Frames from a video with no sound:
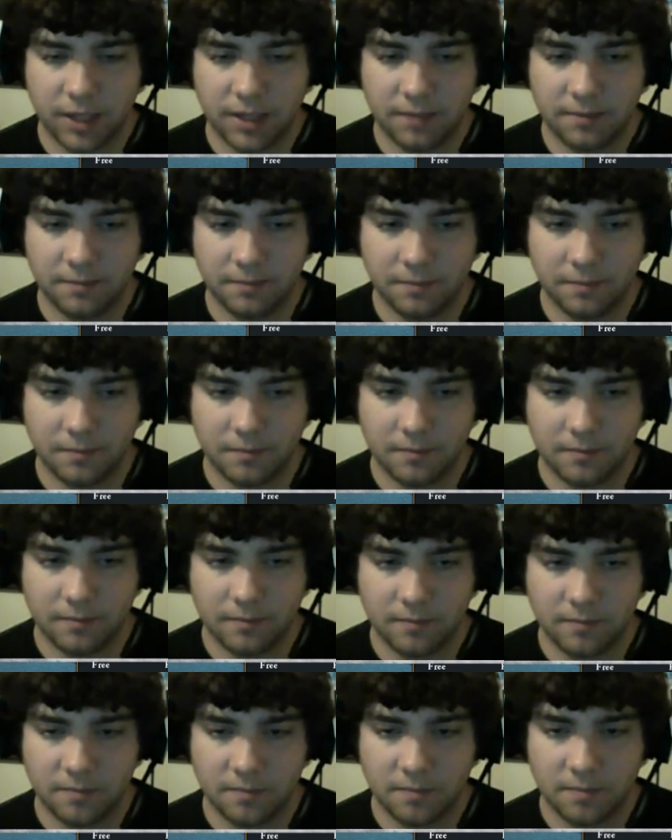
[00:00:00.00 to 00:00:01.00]
them
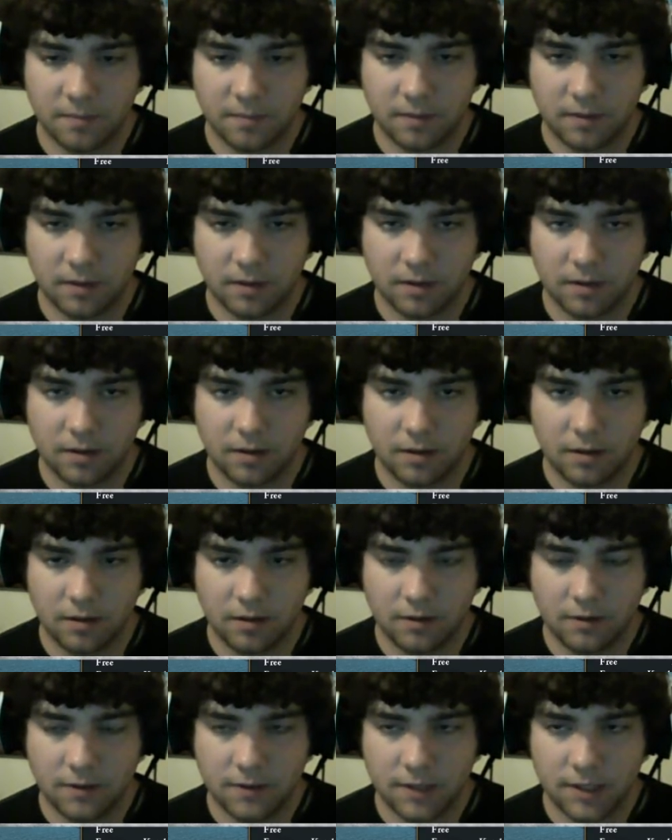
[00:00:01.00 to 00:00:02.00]

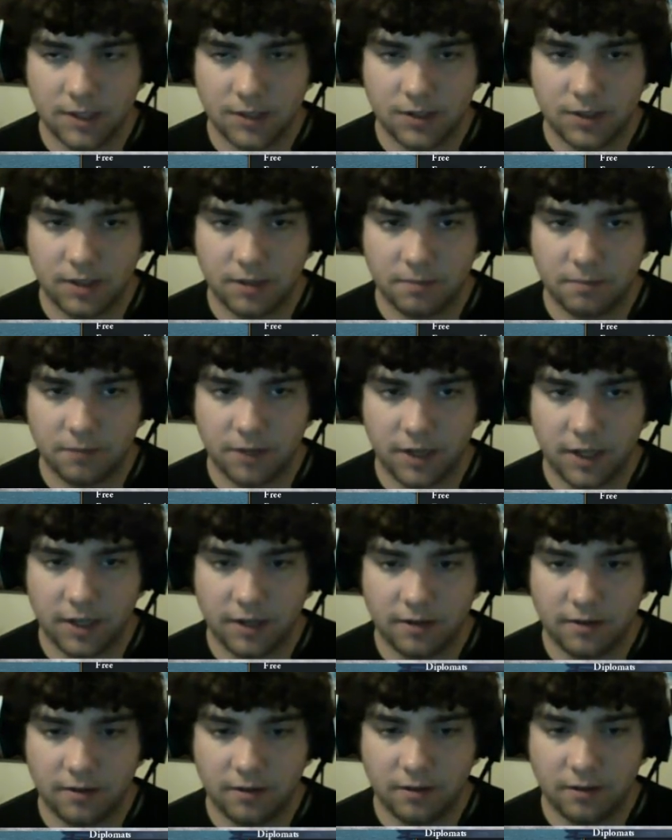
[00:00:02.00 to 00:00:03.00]
sieged up right
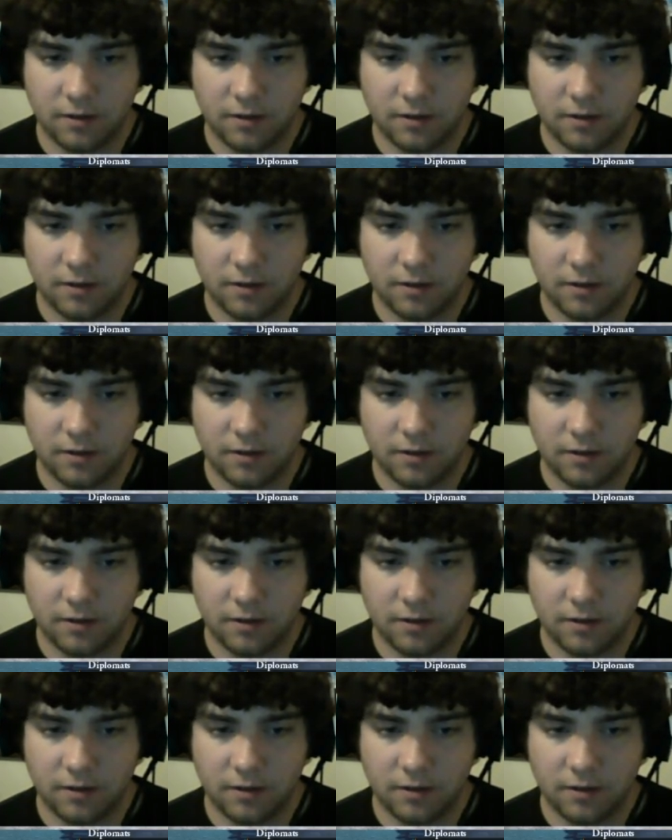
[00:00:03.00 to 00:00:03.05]
now.